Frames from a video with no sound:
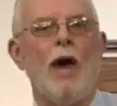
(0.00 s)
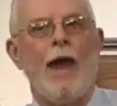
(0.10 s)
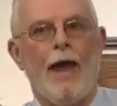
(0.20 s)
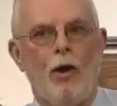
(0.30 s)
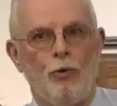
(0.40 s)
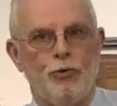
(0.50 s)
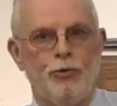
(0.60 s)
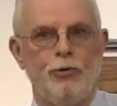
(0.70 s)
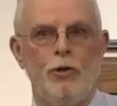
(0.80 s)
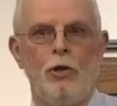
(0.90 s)
a
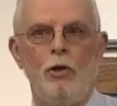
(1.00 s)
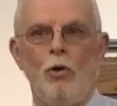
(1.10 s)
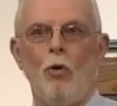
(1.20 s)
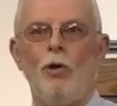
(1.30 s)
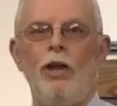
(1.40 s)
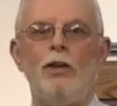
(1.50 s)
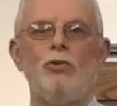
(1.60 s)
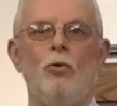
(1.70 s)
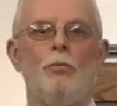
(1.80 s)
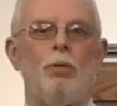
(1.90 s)
house or get
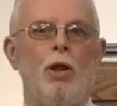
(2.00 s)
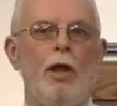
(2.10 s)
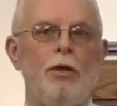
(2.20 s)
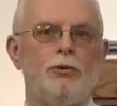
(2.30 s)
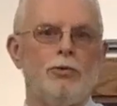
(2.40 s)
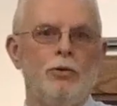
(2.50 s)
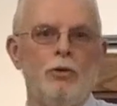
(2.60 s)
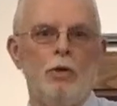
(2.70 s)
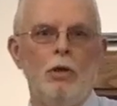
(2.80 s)
to a place.